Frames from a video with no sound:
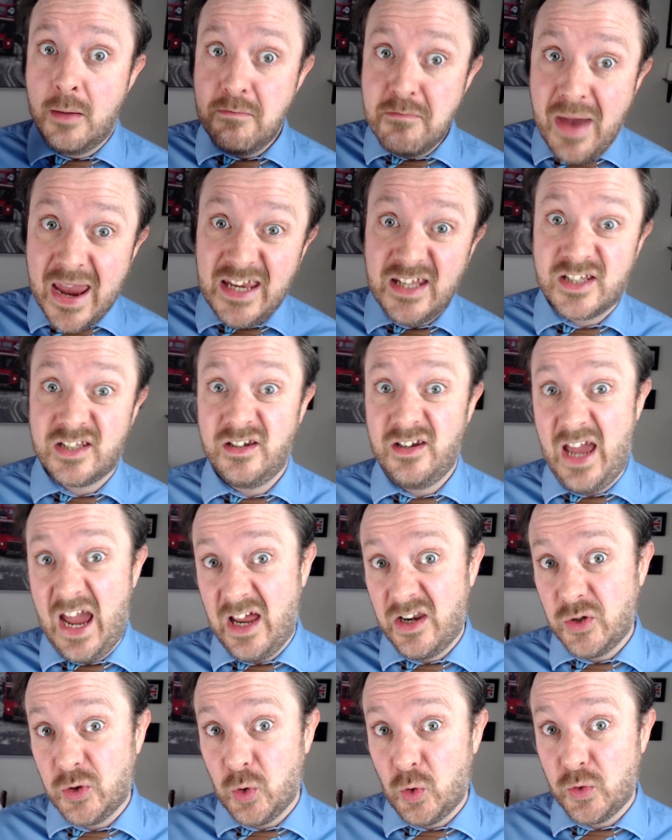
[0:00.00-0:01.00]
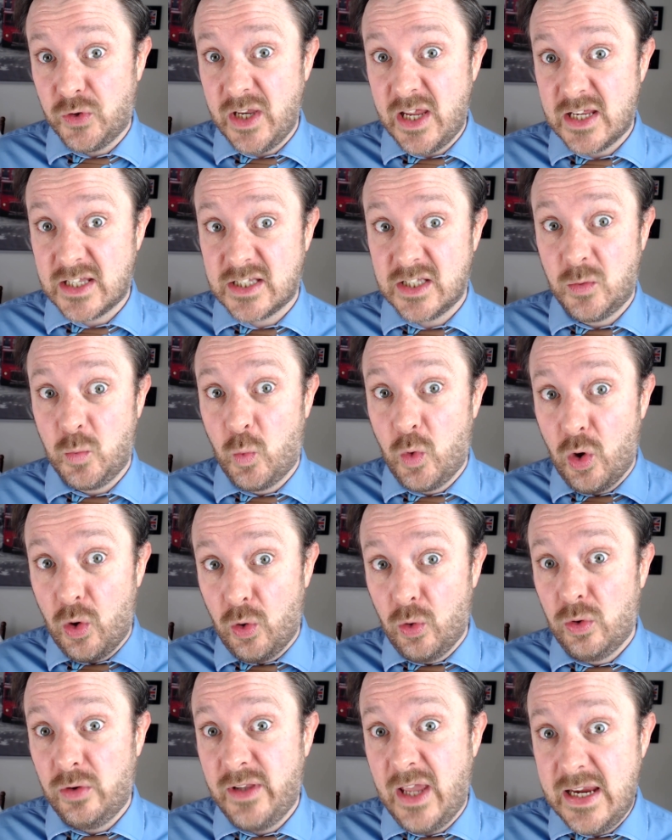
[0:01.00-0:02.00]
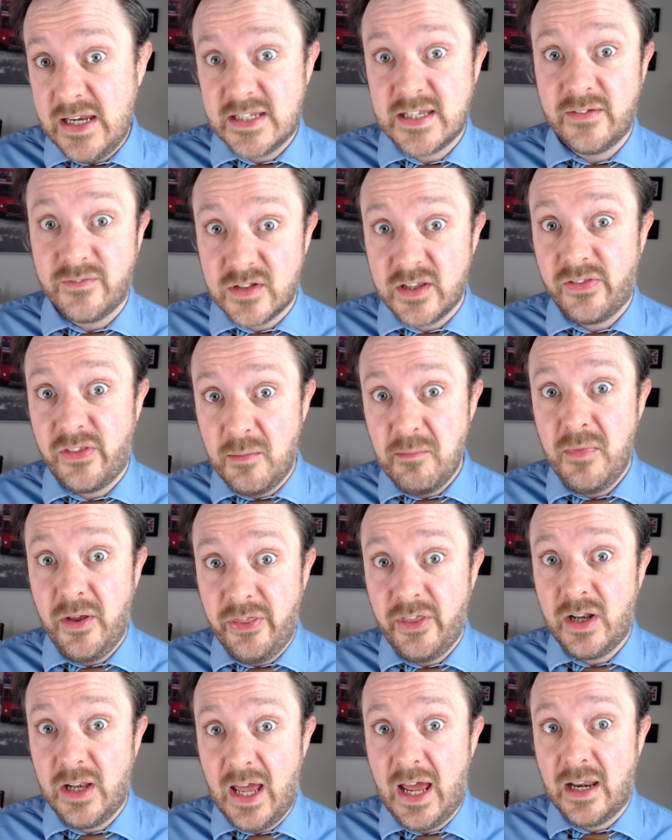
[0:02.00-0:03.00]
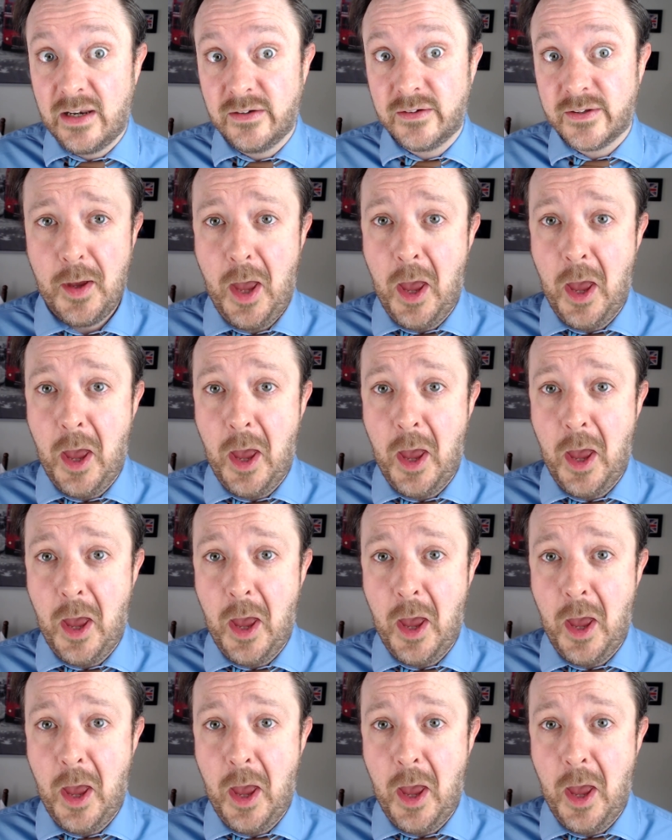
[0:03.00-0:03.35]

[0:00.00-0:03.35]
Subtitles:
Mason and or Dixon were all natives of the motherland.